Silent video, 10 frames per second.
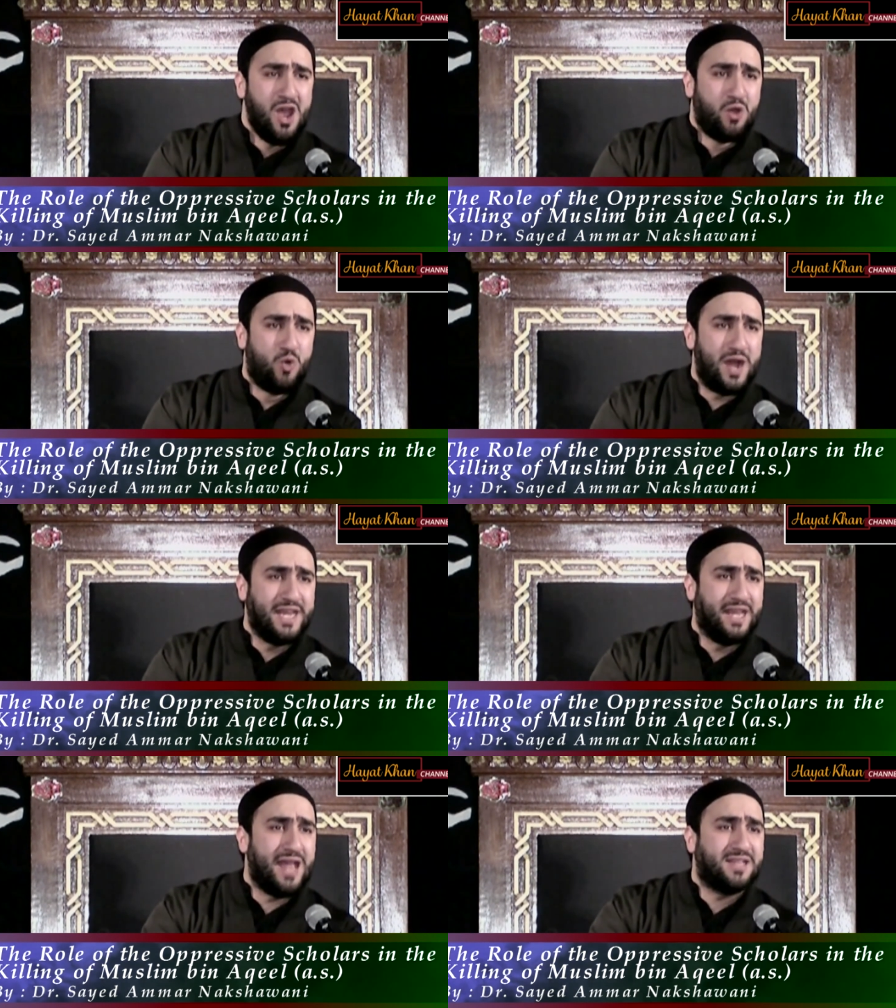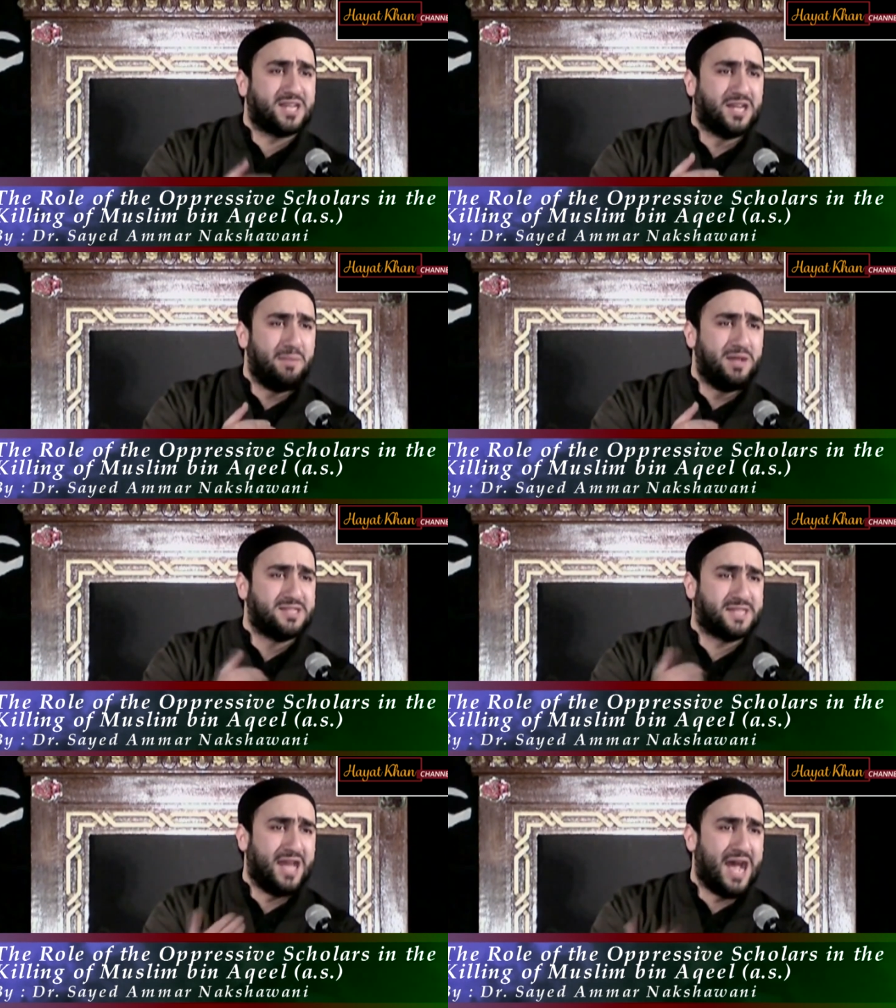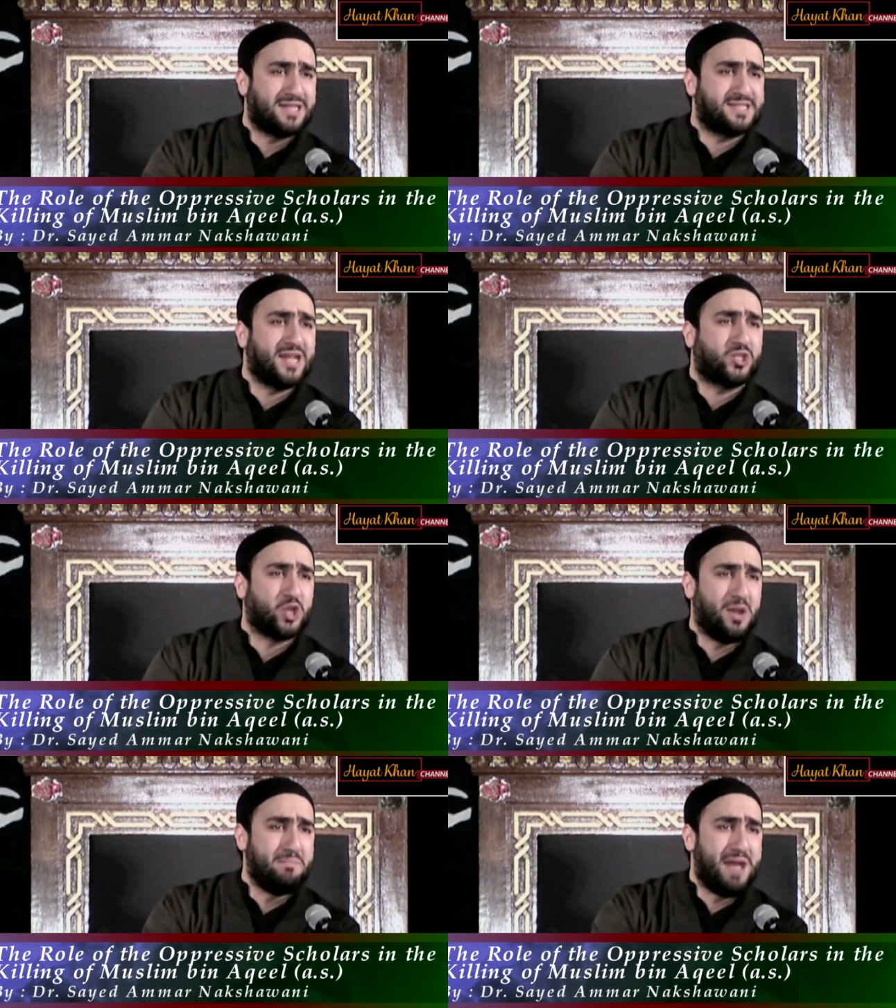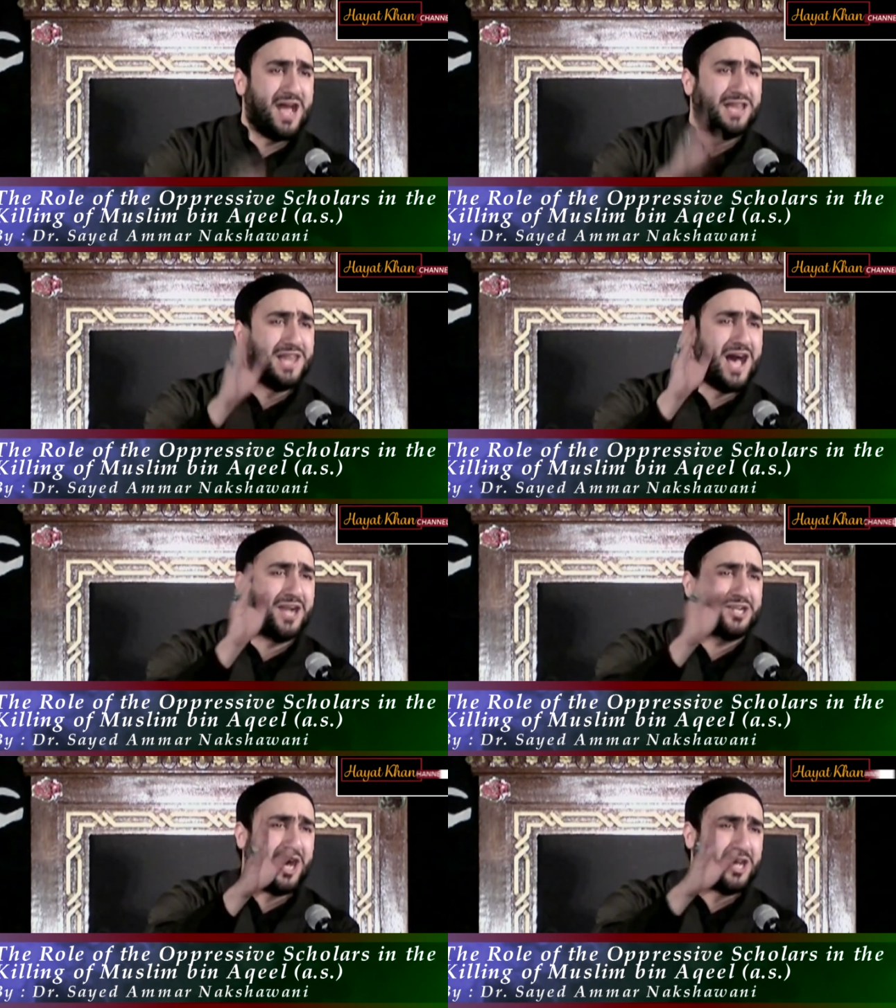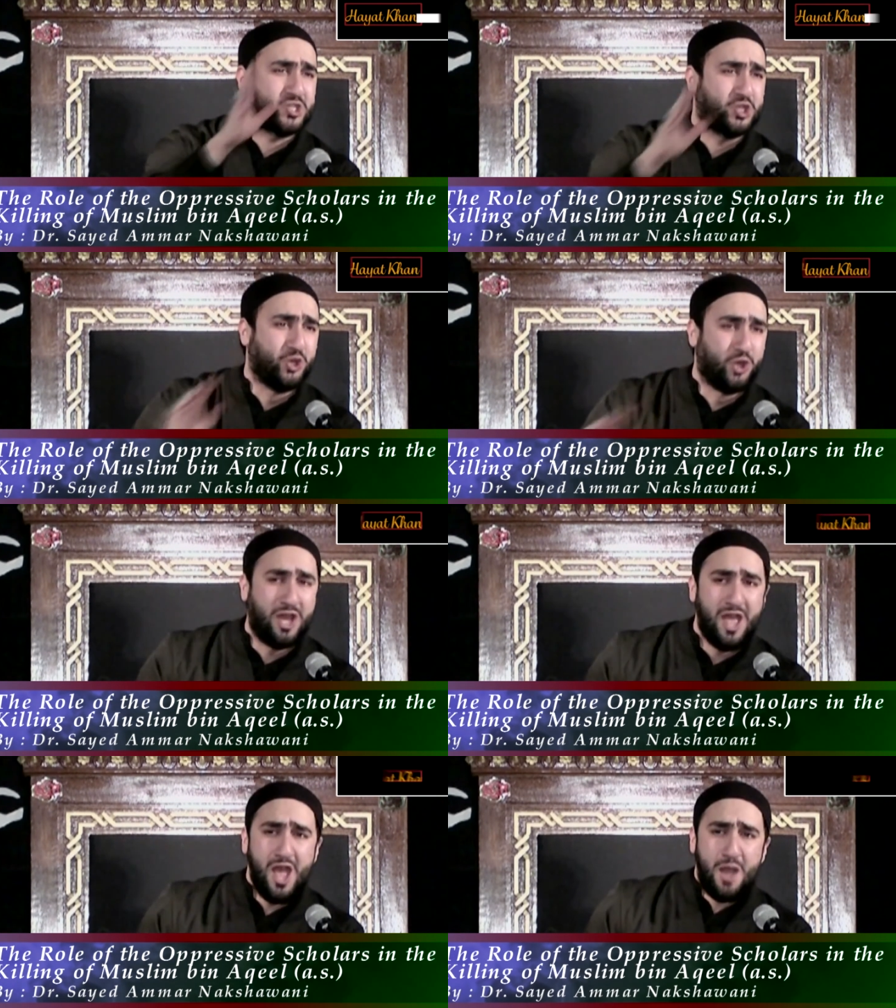When he entered, Ibn Ziyad said to him, may Allah curse you.